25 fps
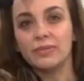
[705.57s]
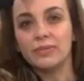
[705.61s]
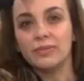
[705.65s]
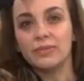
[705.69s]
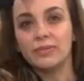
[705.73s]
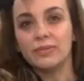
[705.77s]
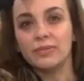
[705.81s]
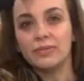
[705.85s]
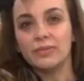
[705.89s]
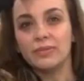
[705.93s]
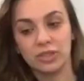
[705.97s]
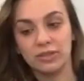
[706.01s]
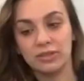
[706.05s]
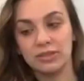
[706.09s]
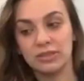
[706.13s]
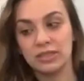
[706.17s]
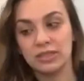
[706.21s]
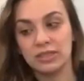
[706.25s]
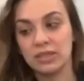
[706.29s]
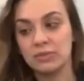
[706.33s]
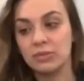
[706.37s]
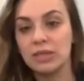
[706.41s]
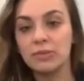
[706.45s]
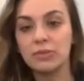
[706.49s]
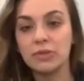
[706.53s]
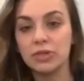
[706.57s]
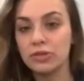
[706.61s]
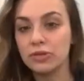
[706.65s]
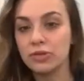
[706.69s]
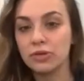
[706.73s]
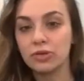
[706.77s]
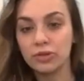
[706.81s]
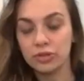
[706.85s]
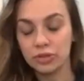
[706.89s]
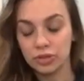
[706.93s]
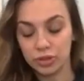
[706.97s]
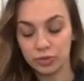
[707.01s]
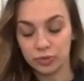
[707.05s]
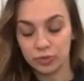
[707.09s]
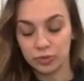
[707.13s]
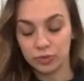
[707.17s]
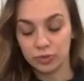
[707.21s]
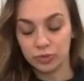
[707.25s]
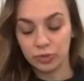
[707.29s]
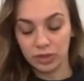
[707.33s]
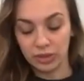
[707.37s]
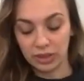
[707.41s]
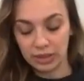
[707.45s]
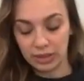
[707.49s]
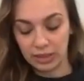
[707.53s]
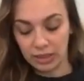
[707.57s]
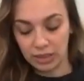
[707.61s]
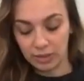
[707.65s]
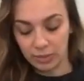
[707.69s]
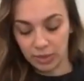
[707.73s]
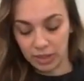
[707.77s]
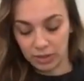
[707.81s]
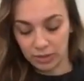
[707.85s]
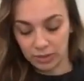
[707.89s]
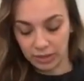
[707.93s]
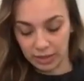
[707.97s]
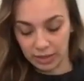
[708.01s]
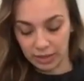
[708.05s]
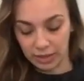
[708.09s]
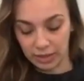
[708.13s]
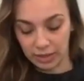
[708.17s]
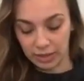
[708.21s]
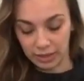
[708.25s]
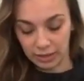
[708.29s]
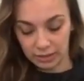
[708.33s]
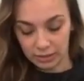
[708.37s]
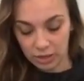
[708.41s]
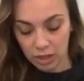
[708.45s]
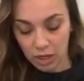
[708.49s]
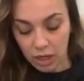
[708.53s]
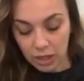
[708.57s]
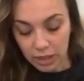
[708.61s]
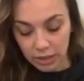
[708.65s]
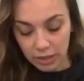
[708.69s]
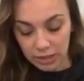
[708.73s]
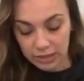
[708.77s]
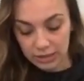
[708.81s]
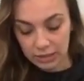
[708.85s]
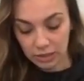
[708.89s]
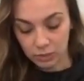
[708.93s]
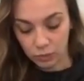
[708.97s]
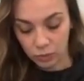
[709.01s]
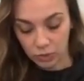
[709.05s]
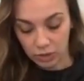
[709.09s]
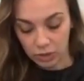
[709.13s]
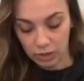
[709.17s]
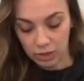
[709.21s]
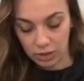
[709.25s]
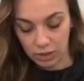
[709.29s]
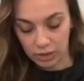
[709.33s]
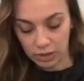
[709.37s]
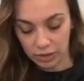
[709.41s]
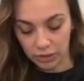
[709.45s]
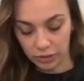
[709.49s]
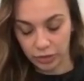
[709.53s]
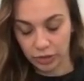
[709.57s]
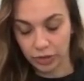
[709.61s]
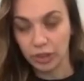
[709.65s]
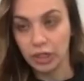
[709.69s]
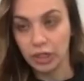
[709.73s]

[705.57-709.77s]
he's like, maybe you should really think about like talking to someone or